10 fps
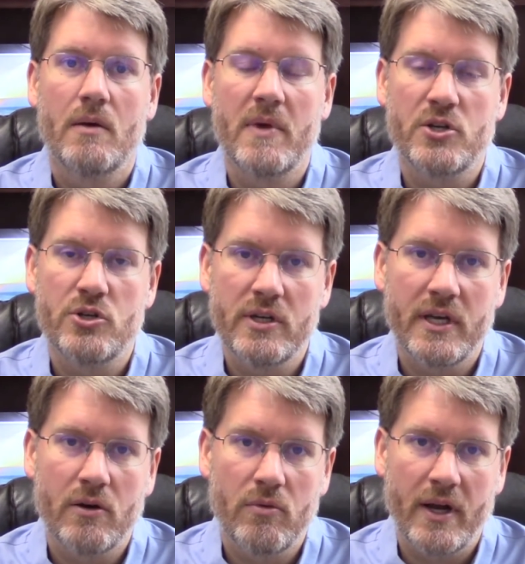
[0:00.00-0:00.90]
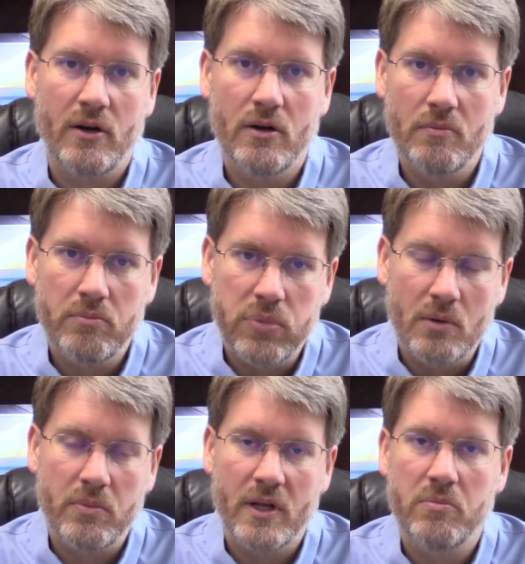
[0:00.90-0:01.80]
Make sure you get a record,
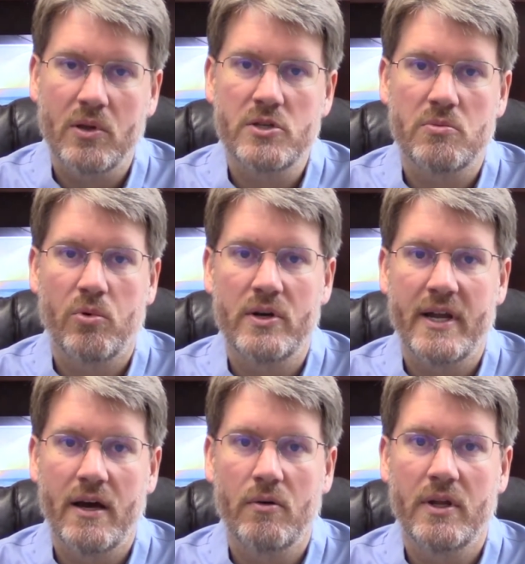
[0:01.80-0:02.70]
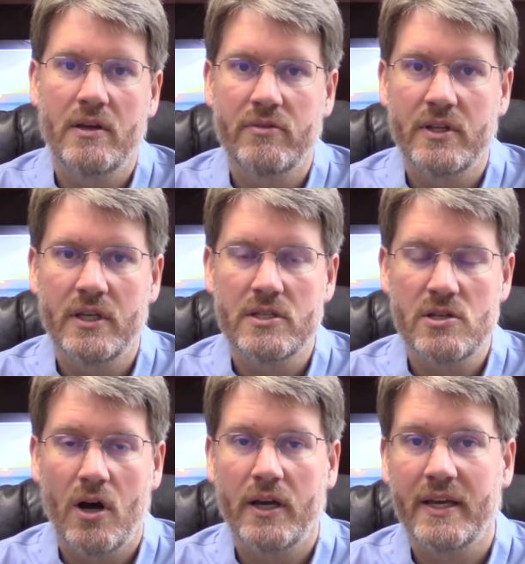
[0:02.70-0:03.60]
get a police report down. If the
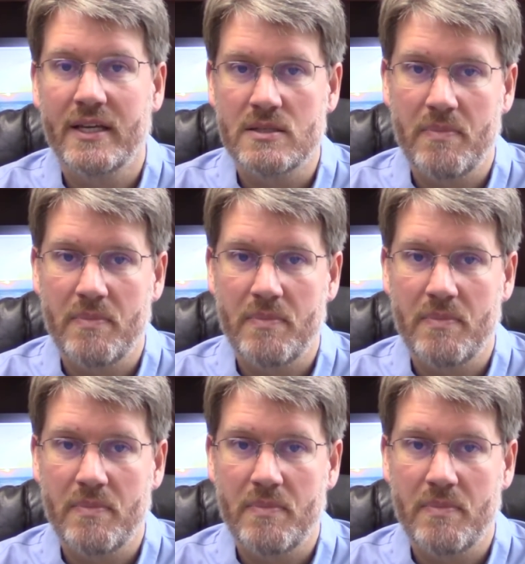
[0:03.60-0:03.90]
stalking is